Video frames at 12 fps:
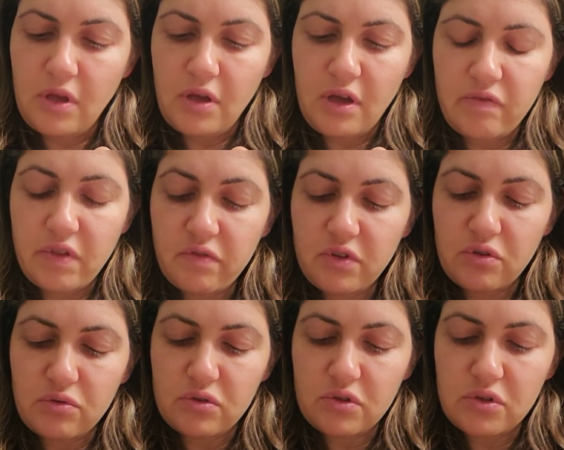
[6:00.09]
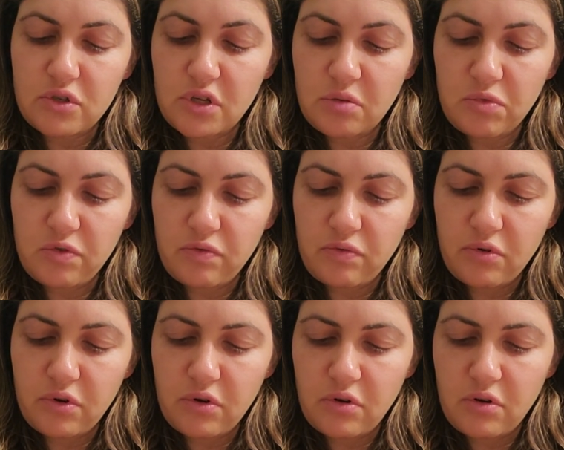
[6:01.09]
I've never used this shade
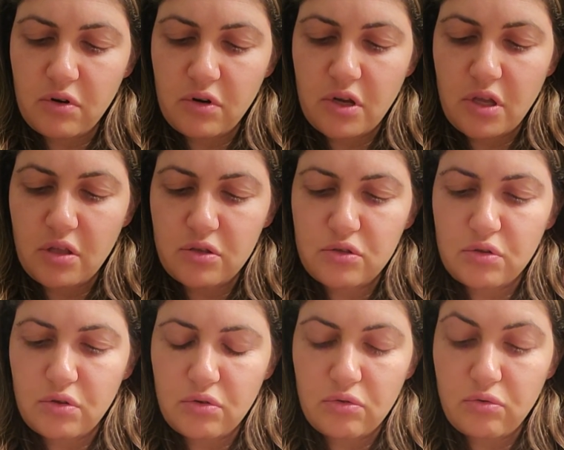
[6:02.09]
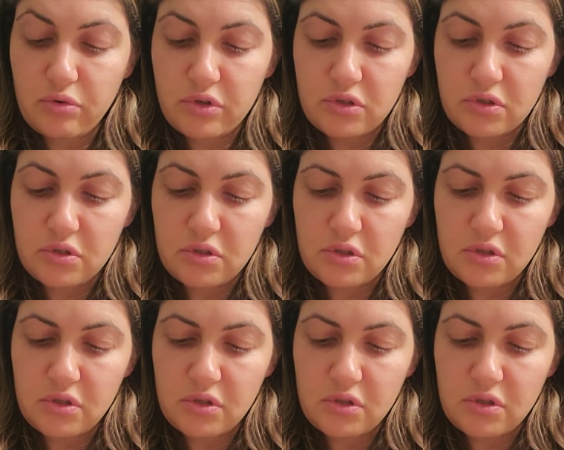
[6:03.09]
before, and it's gorgeous.